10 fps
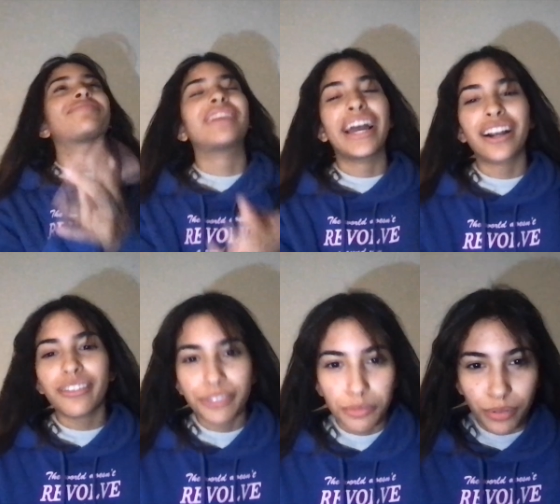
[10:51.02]
I got
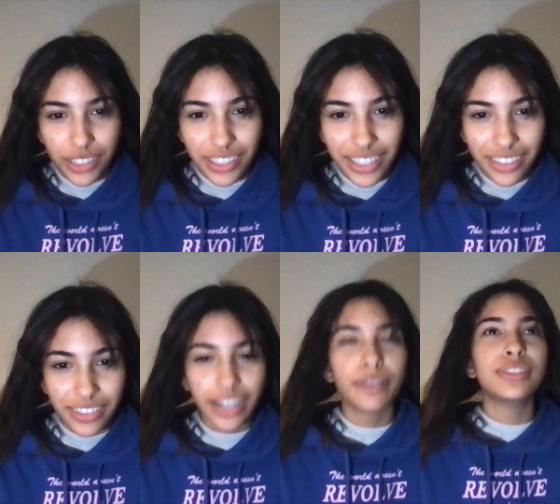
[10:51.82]
food poisoning.
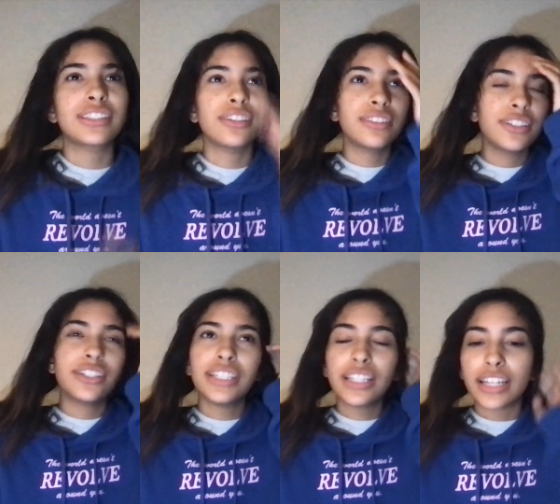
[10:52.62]
And I was
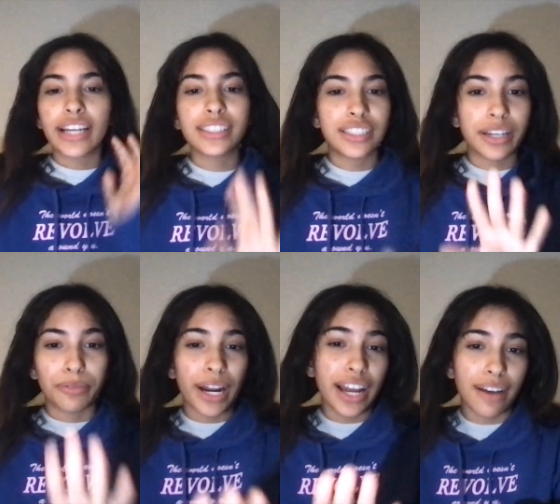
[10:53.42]
literally the next day,
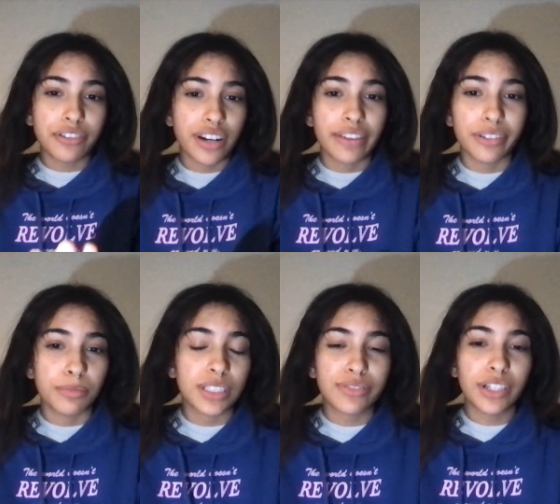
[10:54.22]
right after I filmed
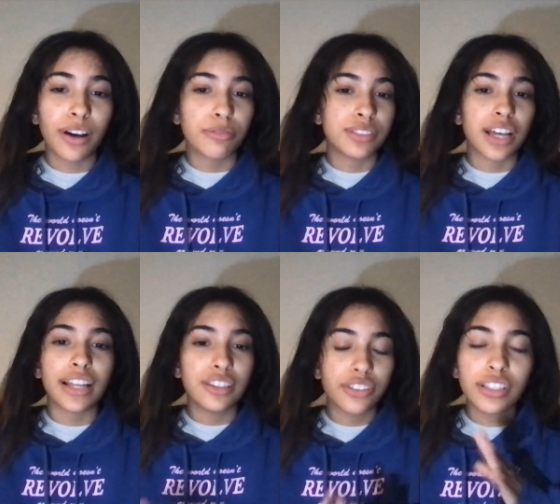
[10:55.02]
this video, I
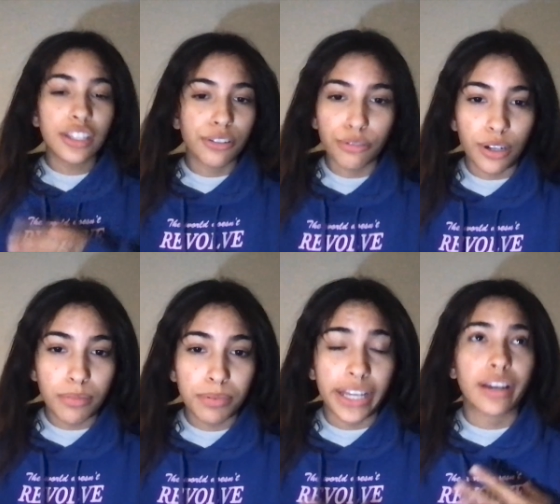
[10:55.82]
literally threw
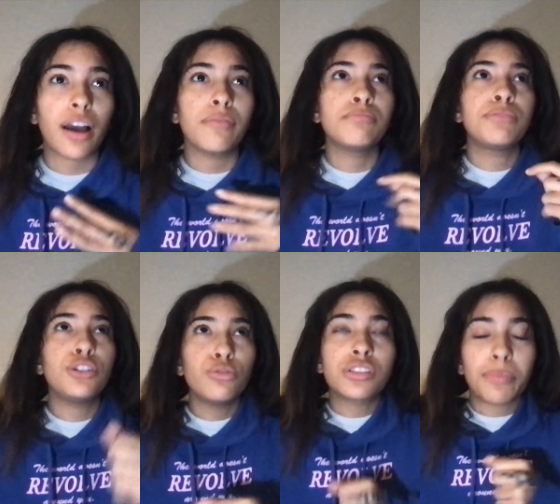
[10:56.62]
up, like
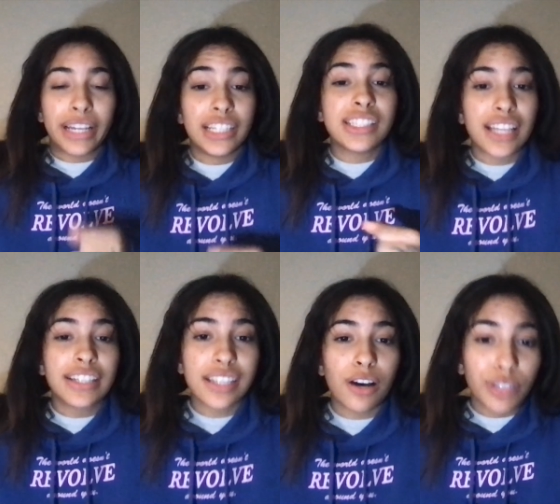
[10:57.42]
puked my
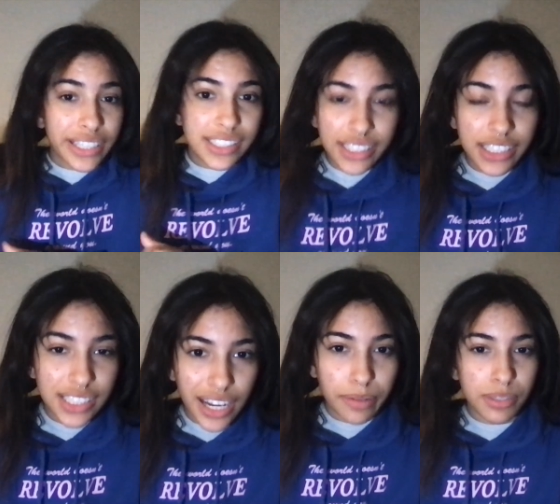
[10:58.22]
insides out like 6 times.